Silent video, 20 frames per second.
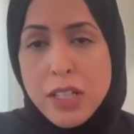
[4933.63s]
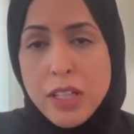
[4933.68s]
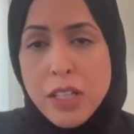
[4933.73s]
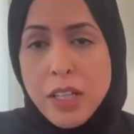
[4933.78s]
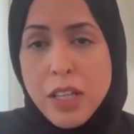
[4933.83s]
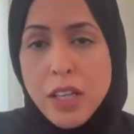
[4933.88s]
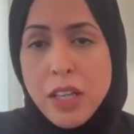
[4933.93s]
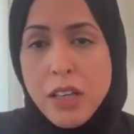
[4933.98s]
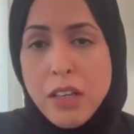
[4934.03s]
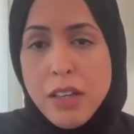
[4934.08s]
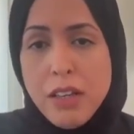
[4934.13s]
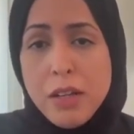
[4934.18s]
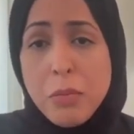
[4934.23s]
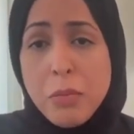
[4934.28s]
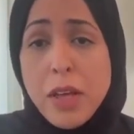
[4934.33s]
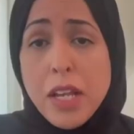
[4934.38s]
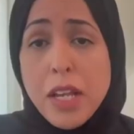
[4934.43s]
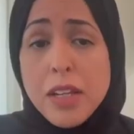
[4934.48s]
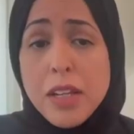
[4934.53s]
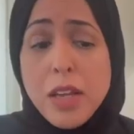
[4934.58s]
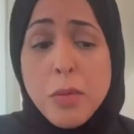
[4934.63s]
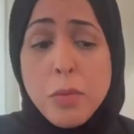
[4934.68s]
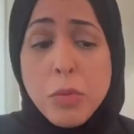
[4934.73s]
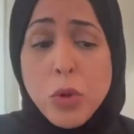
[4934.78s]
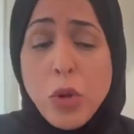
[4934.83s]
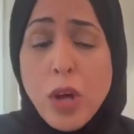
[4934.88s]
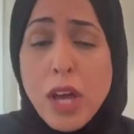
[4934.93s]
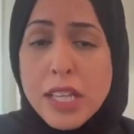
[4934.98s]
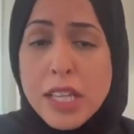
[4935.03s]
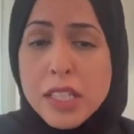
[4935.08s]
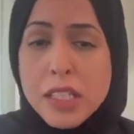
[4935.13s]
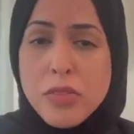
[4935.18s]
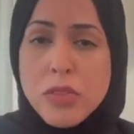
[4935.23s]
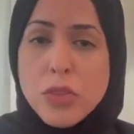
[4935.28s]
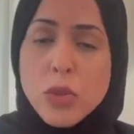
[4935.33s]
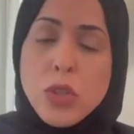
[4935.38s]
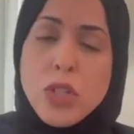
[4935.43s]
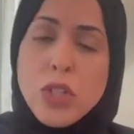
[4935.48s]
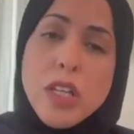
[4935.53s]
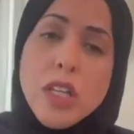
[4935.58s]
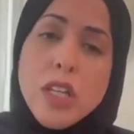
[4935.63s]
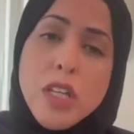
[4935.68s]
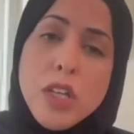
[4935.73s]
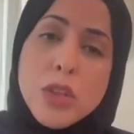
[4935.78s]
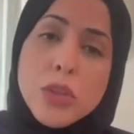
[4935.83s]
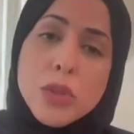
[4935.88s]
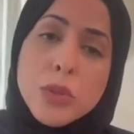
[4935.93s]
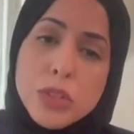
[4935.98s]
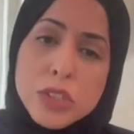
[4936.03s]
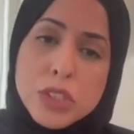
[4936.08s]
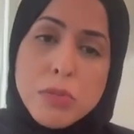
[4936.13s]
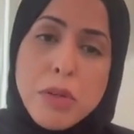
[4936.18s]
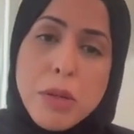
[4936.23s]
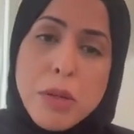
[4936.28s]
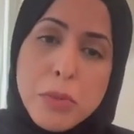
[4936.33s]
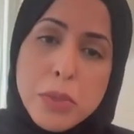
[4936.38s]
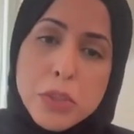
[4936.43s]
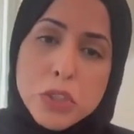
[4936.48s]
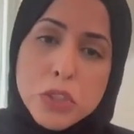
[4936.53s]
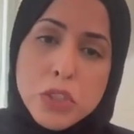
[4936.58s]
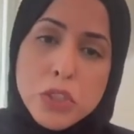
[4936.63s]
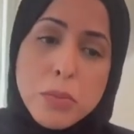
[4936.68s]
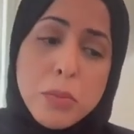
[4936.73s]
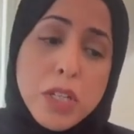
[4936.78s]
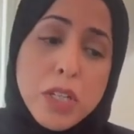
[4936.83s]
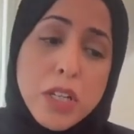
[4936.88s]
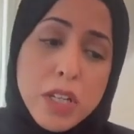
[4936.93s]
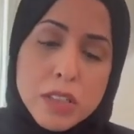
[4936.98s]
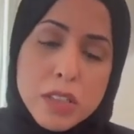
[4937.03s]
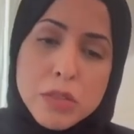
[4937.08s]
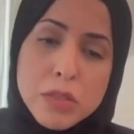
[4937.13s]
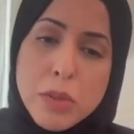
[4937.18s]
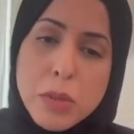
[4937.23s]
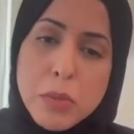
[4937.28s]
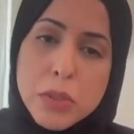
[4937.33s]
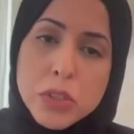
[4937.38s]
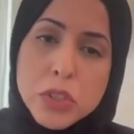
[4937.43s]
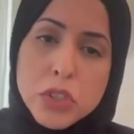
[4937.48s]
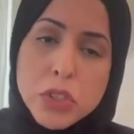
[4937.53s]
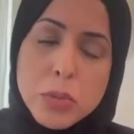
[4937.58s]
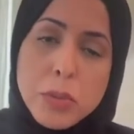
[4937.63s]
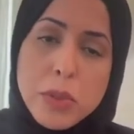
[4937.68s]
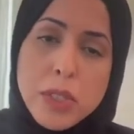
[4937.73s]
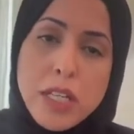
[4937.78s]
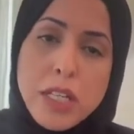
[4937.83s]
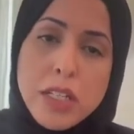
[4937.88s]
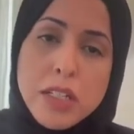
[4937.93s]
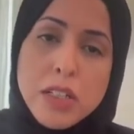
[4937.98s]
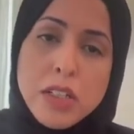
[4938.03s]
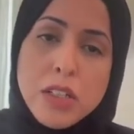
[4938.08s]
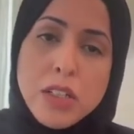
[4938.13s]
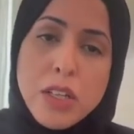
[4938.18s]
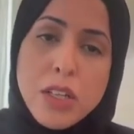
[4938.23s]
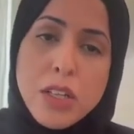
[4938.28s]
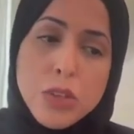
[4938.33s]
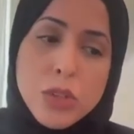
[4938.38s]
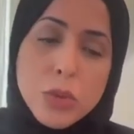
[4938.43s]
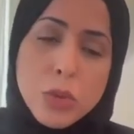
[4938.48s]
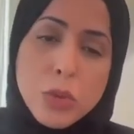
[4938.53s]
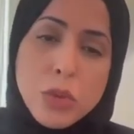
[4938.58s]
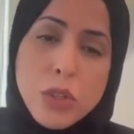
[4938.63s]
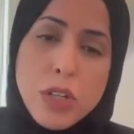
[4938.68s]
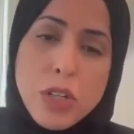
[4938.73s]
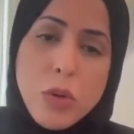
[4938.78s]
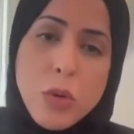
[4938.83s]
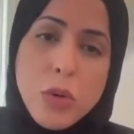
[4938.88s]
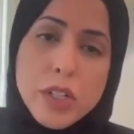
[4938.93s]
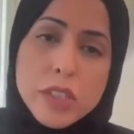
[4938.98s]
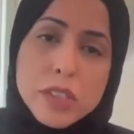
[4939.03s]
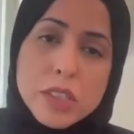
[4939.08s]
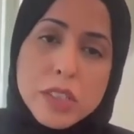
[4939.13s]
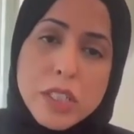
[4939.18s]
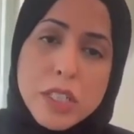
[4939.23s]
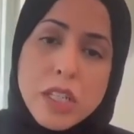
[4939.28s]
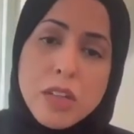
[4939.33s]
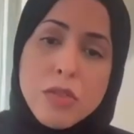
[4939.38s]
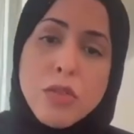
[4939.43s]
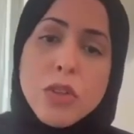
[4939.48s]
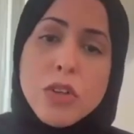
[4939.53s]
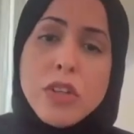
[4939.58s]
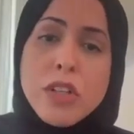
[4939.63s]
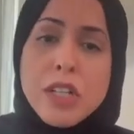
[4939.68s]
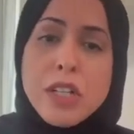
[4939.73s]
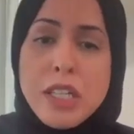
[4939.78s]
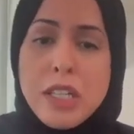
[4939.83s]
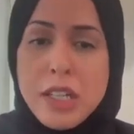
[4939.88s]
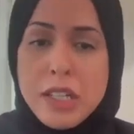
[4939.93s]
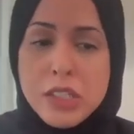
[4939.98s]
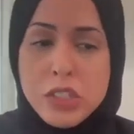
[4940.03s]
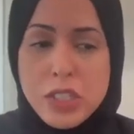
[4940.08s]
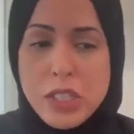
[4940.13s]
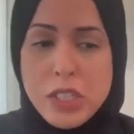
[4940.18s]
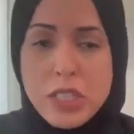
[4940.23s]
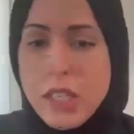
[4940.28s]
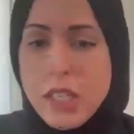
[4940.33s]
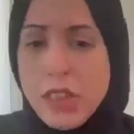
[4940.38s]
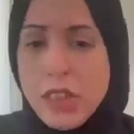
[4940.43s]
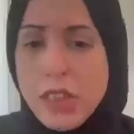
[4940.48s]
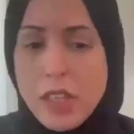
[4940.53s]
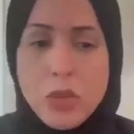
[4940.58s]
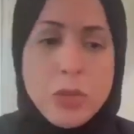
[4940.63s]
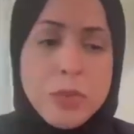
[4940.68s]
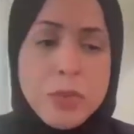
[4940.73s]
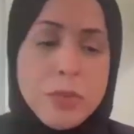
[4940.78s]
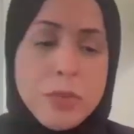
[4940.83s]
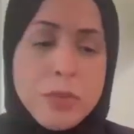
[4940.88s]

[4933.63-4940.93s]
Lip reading: and a proactive role through its membership, current membership, and through our seeking for the re-election. And I thank you.